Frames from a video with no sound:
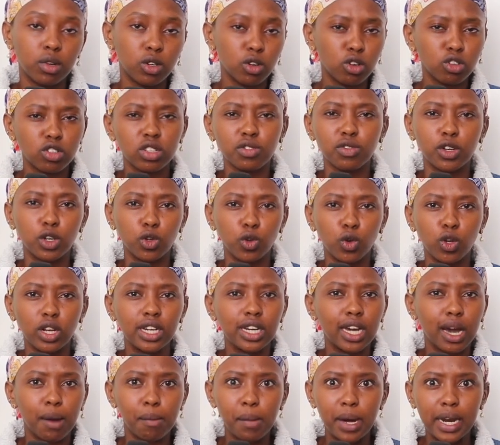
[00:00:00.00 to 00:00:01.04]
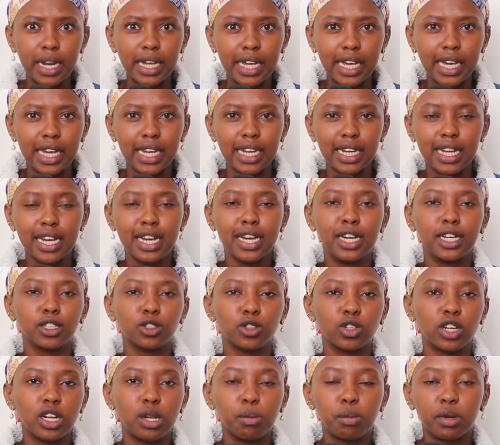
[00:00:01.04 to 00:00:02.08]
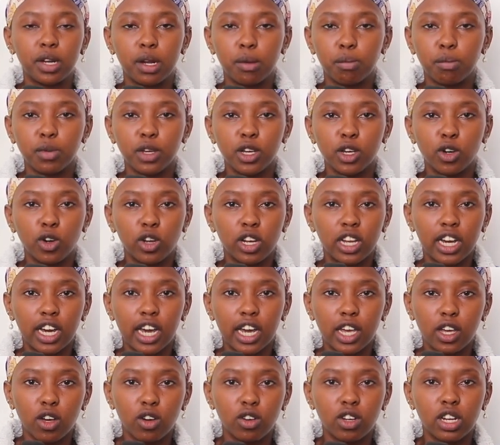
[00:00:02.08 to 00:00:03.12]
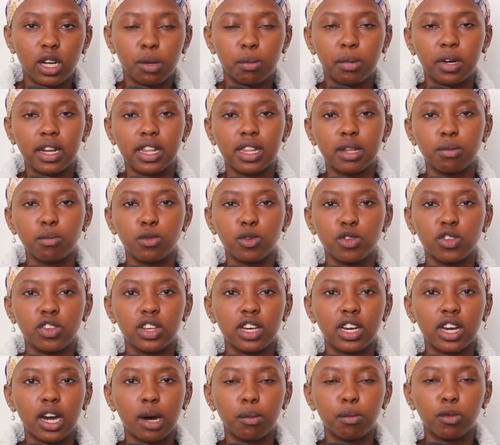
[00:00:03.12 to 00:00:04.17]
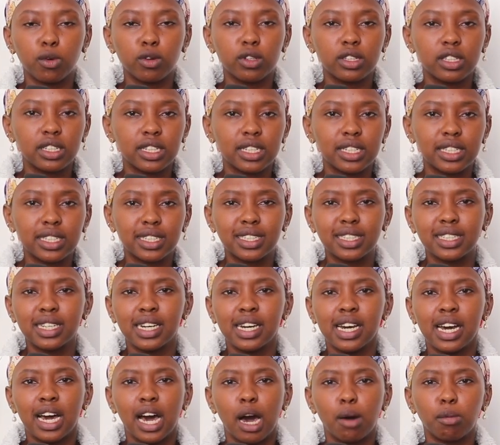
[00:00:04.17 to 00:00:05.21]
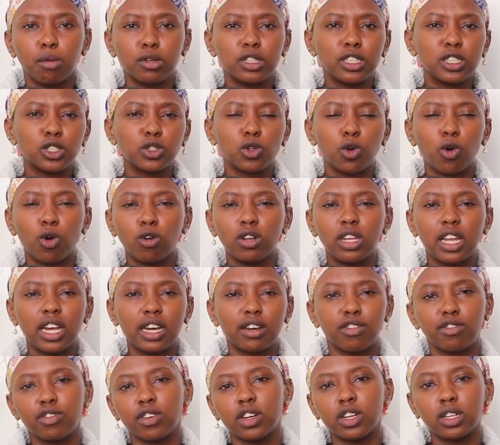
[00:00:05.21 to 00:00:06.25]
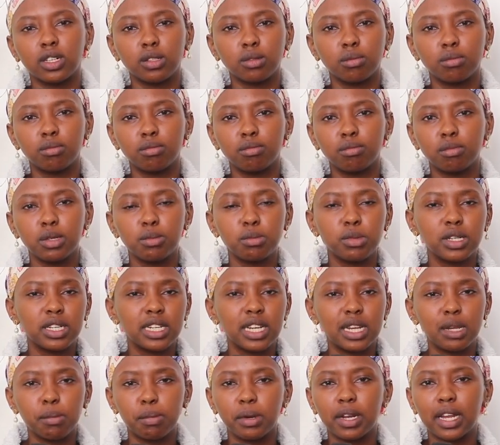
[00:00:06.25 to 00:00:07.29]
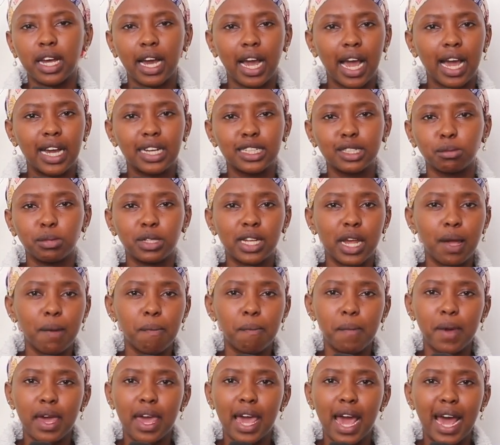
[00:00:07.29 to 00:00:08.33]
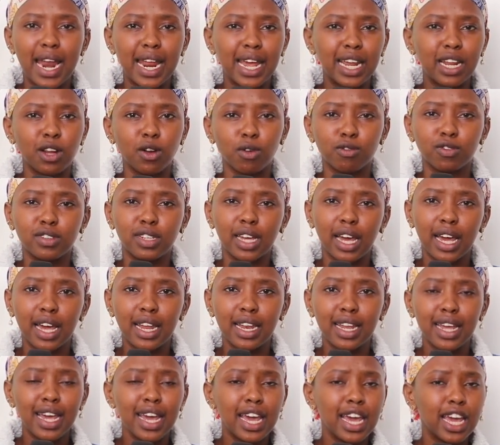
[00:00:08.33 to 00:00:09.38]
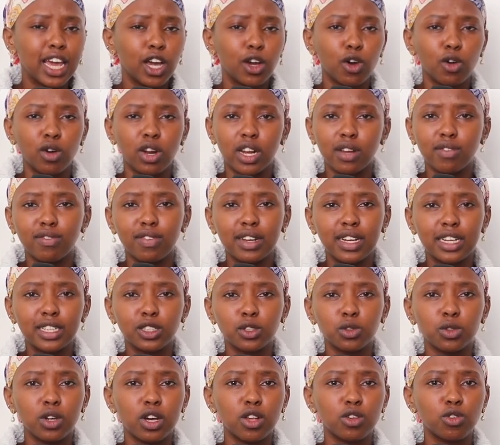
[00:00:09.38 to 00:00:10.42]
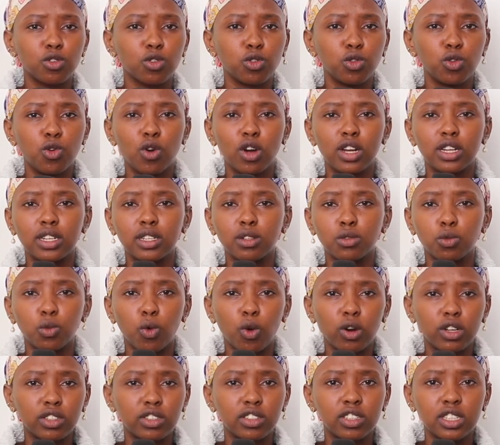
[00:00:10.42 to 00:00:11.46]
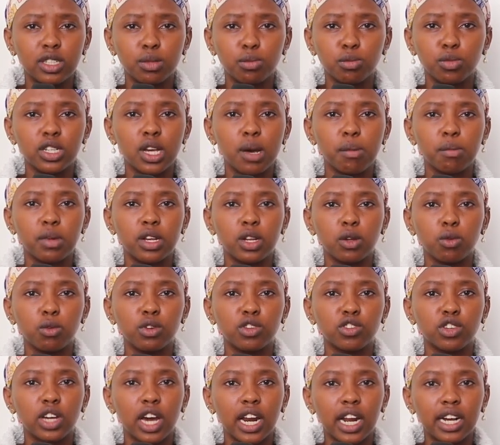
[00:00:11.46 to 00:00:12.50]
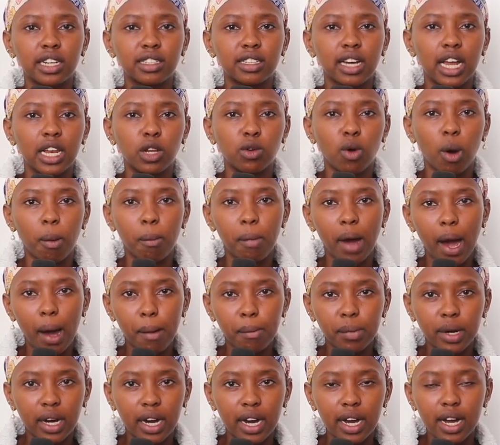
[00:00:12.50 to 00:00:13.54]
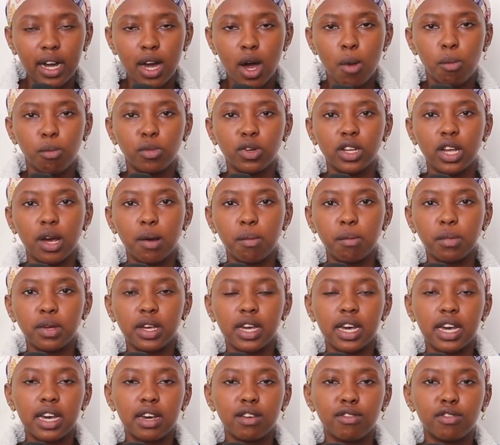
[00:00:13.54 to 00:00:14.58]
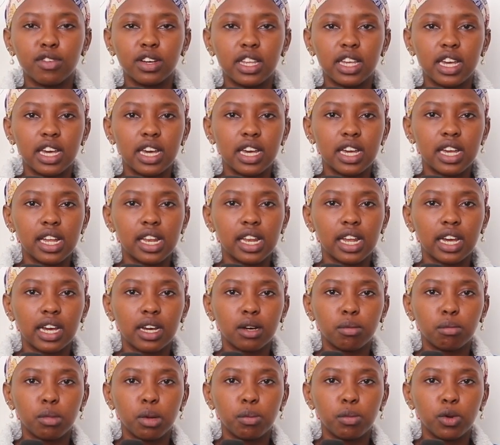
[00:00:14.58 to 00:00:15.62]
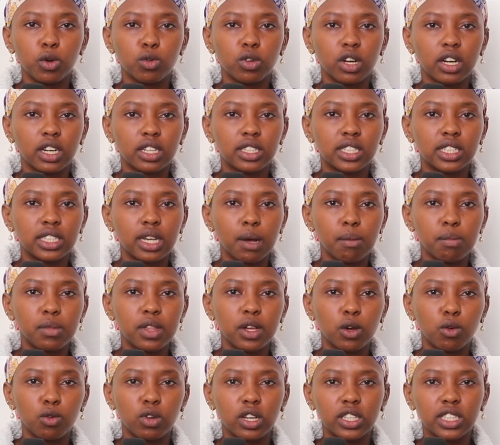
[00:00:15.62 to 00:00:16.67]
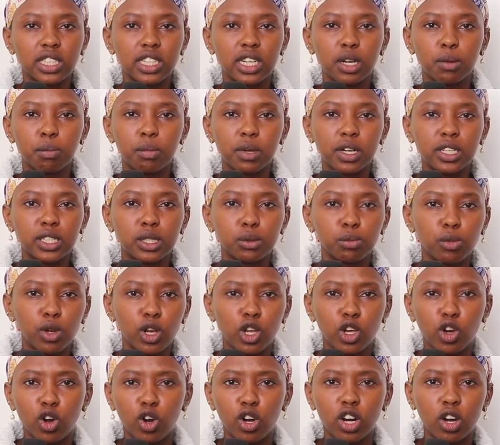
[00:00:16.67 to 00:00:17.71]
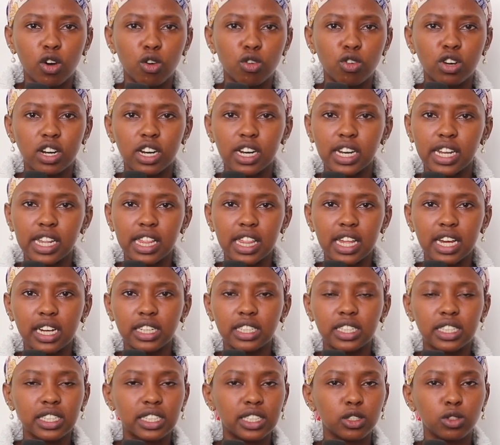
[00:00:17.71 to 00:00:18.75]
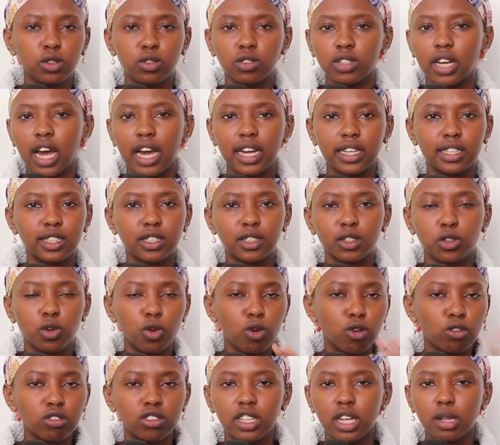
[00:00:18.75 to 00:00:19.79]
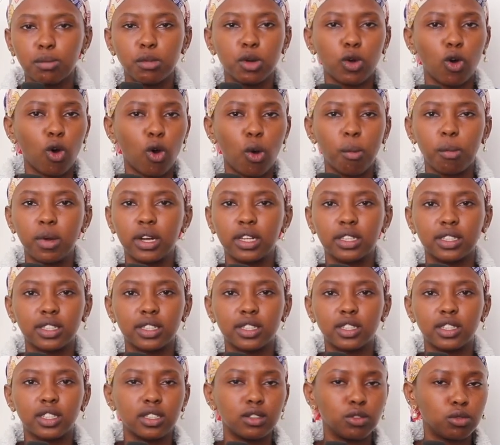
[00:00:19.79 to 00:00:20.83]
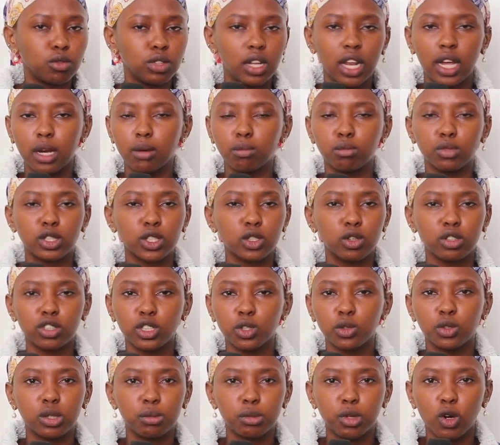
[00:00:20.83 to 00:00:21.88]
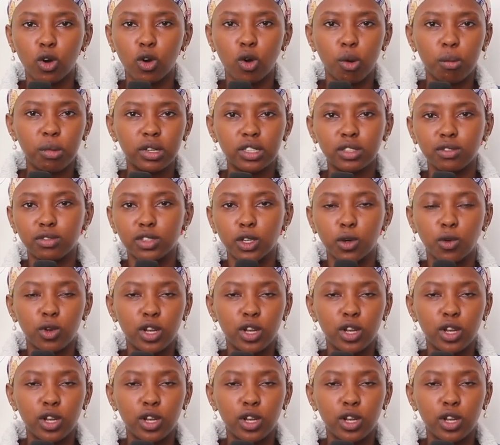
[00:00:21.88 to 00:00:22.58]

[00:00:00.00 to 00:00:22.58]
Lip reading: not even doli, kamanikin. So nilipenda pia like hiyo. Nilipenda the music about this whole like film. Mimi nilipenda, guys, mimi naipe a 9 out of 10. Iko Netflix, you guys should go and watch it. Mniambie ni which character aliwabamba, mniambie venye like maybe kuna something, kuna sneak peeks mliona or anything. Just guys, go tell me kwa comments, like msikose kuniambia kwa comments venye